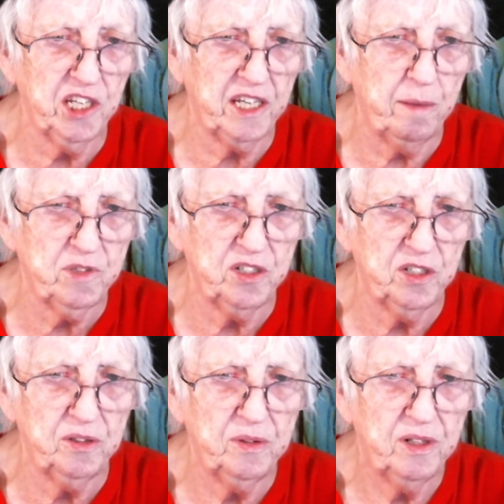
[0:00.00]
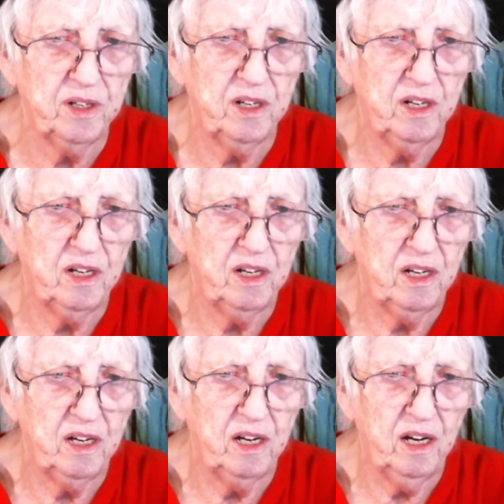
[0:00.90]
up to do.
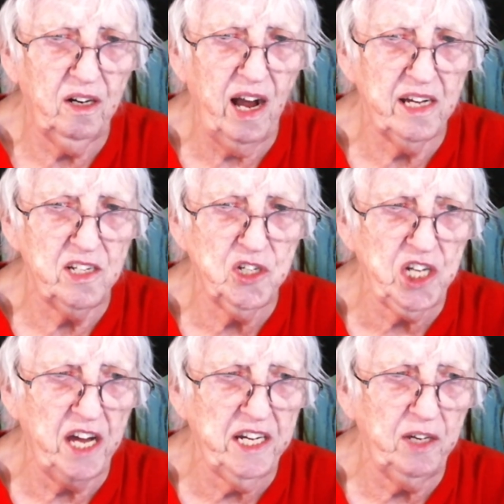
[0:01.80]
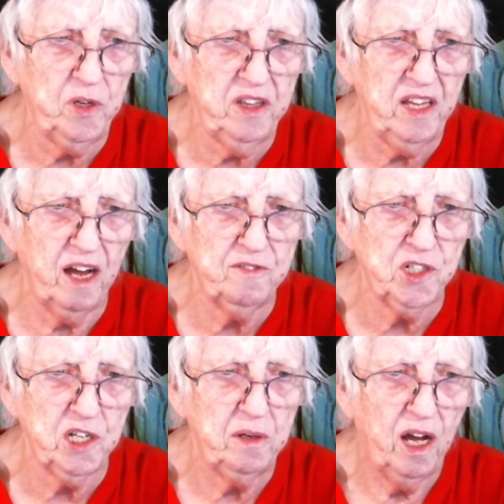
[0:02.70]
Her eyes shining with love,
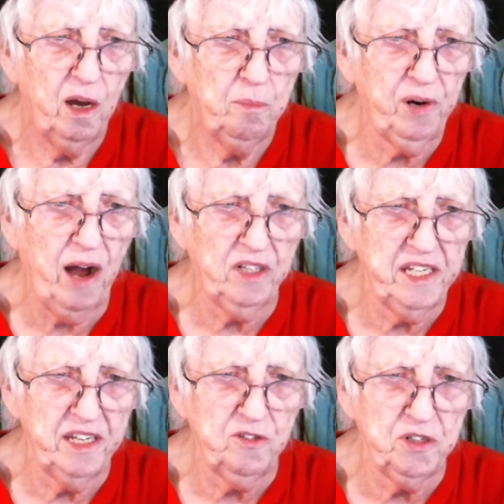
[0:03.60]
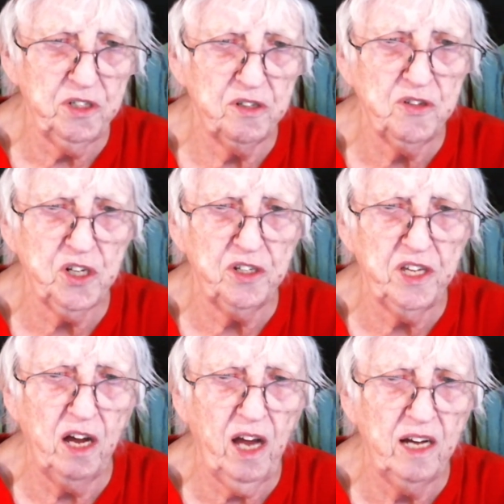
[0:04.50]
she proudly introduced her
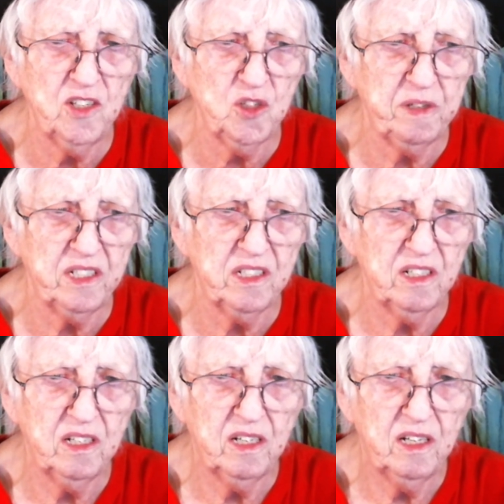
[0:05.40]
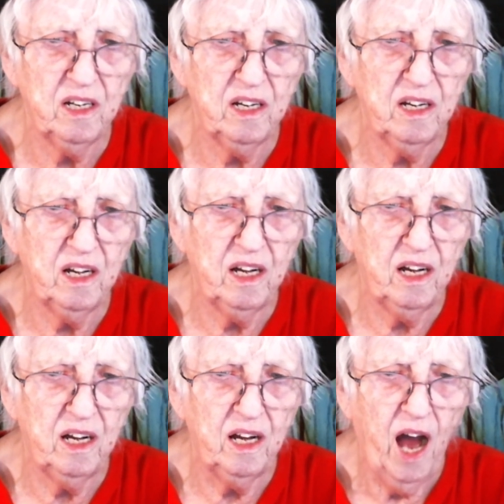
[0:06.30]
young husband.
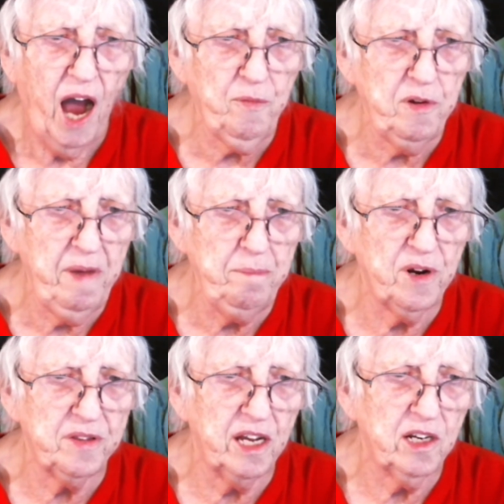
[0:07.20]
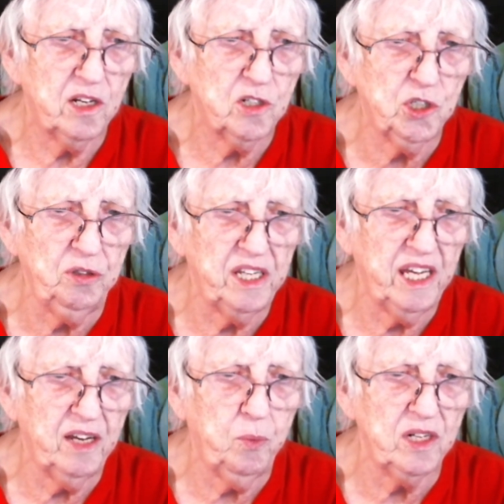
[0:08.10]
I remembered that Julie
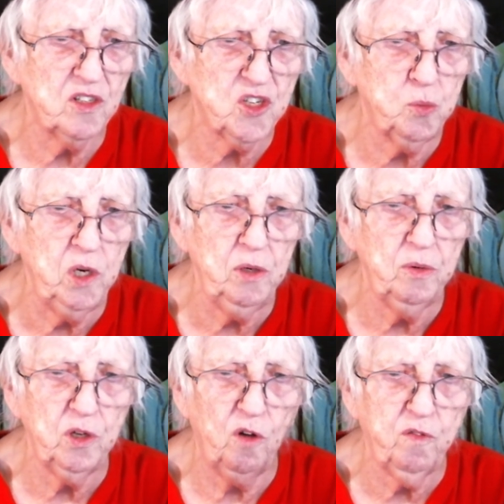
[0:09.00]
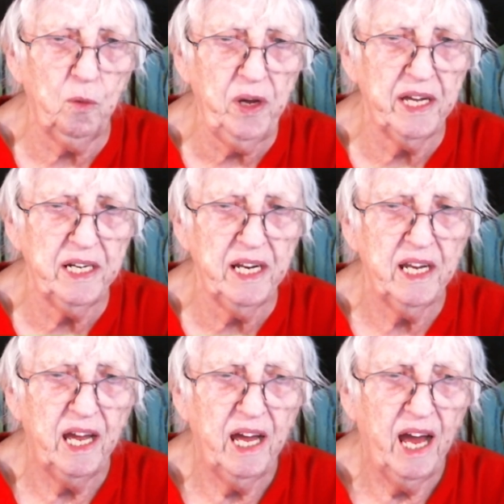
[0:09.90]
had once swooned over Wynne and
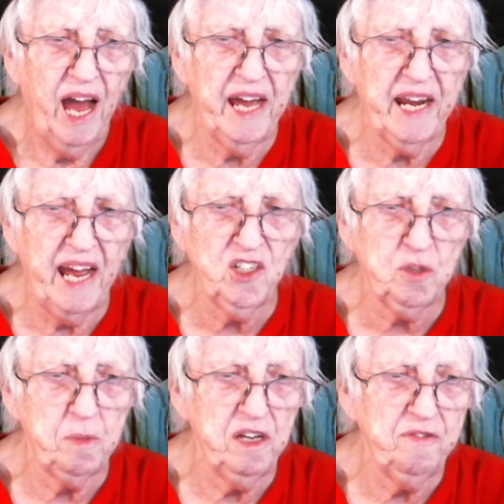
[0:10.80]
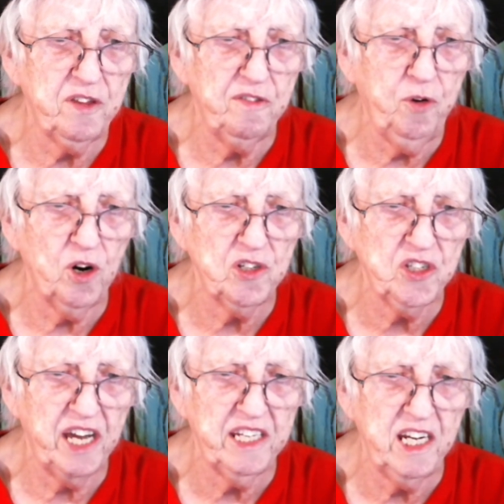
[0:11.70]
had asked me if the forest
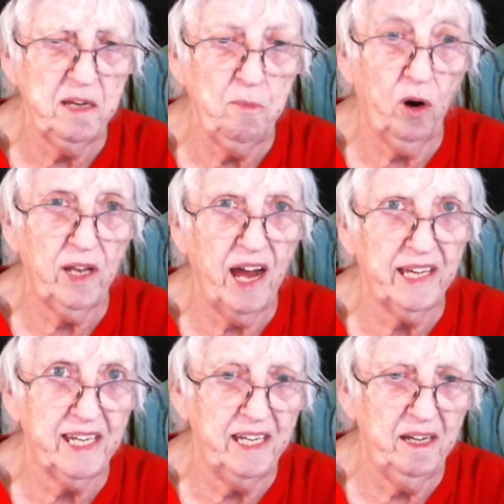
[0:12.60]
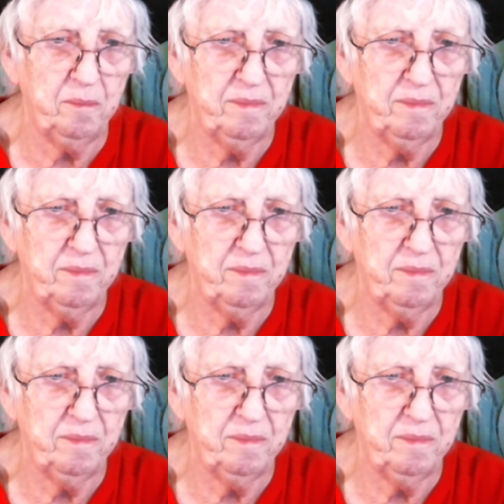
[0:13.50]
had any more like him.